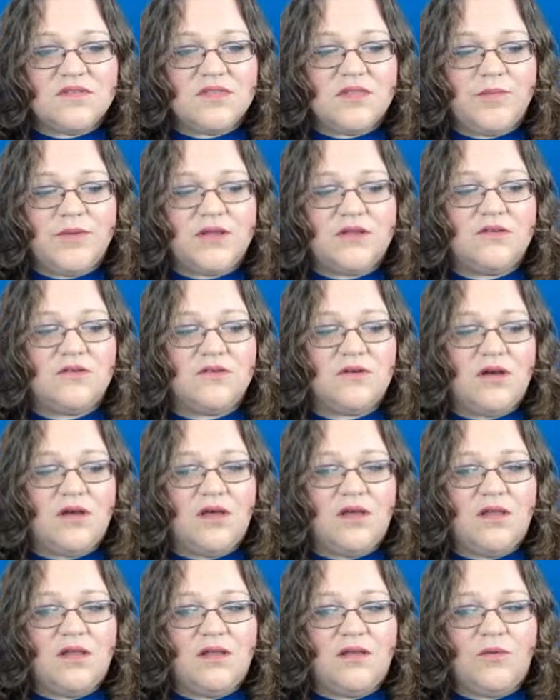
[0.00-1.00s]
the
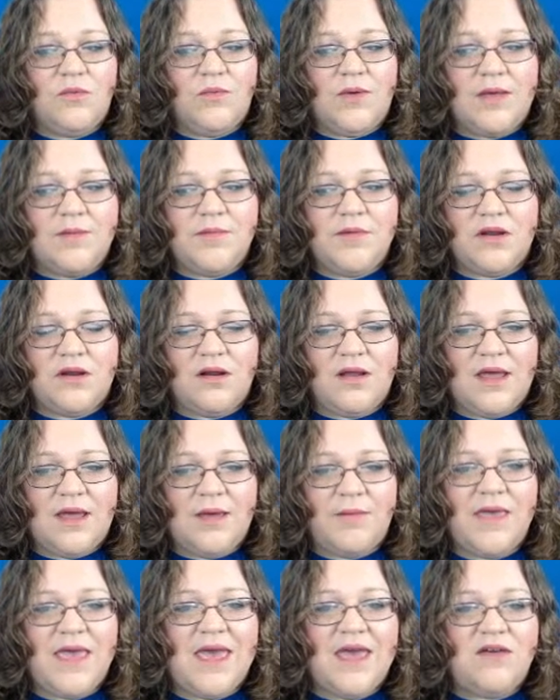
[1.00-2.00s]
Builderall webinar
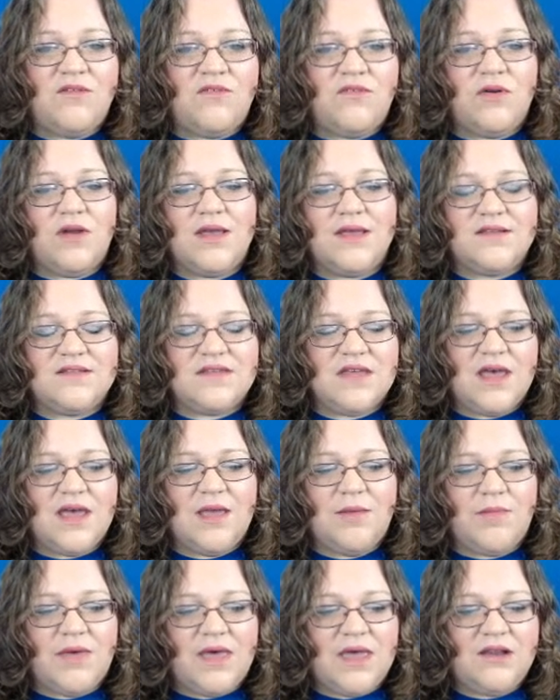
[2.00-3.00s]
app every
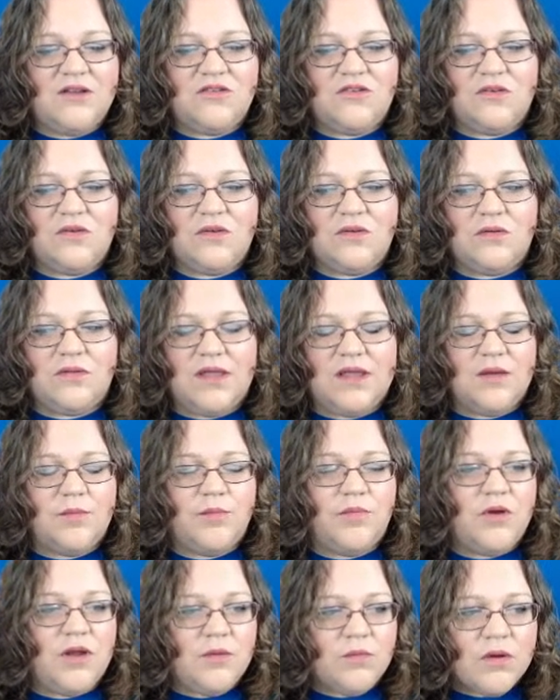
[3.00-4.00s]
time I do like a
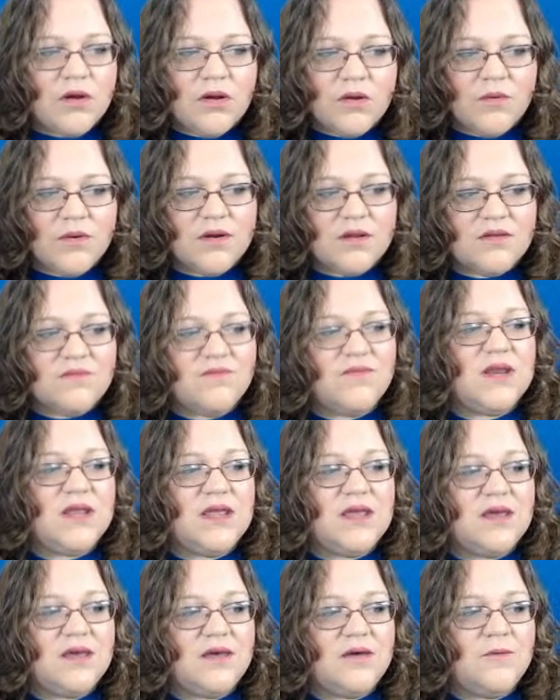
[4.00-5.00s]
pre-recorded
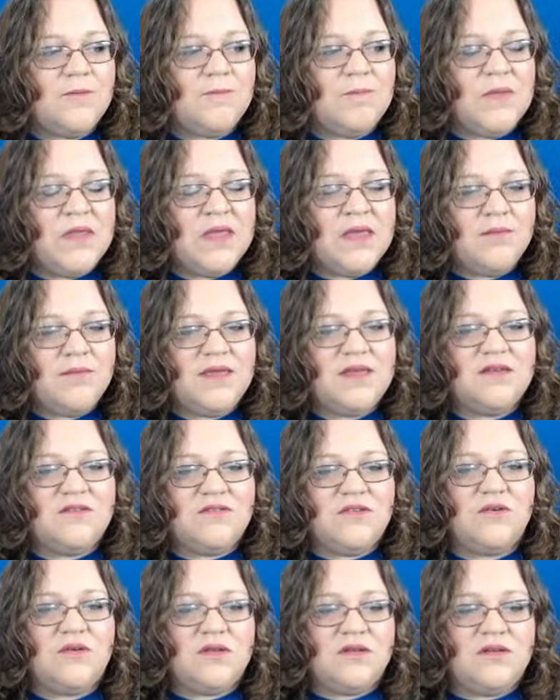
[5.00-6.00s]
video,
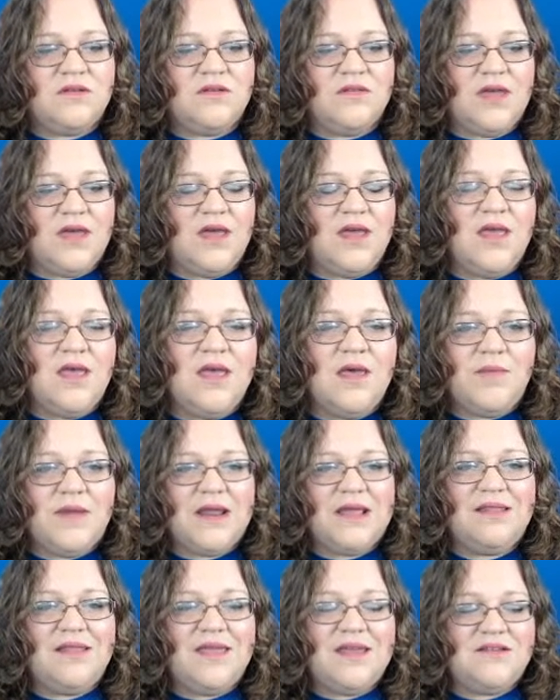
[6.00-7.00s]
because you can do that, but
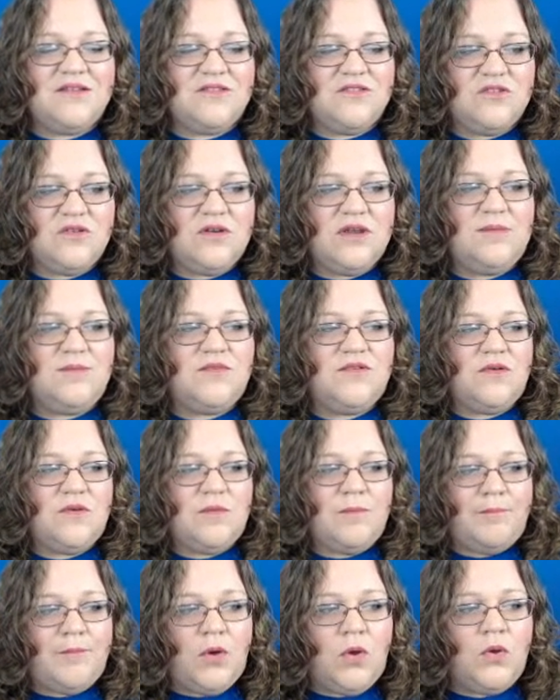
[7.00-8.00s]
I like to stream to
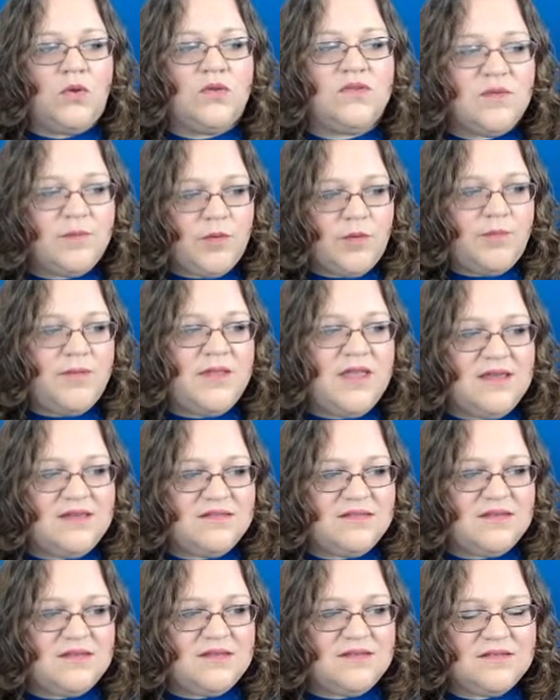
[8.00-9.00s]
multiple
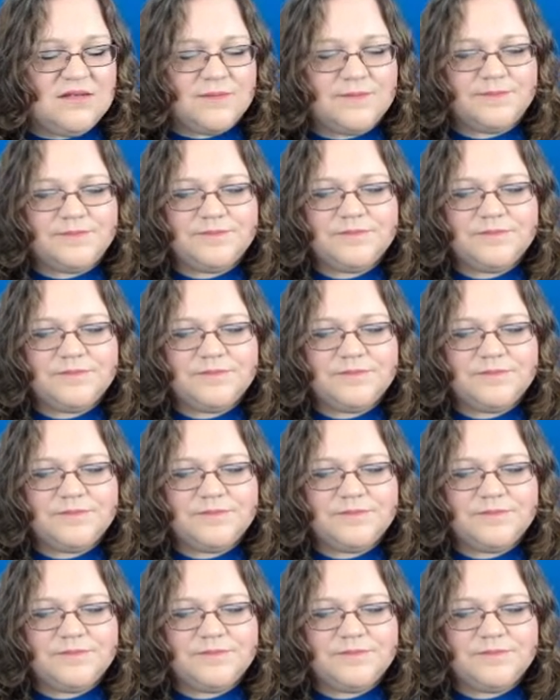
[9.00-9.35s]
places.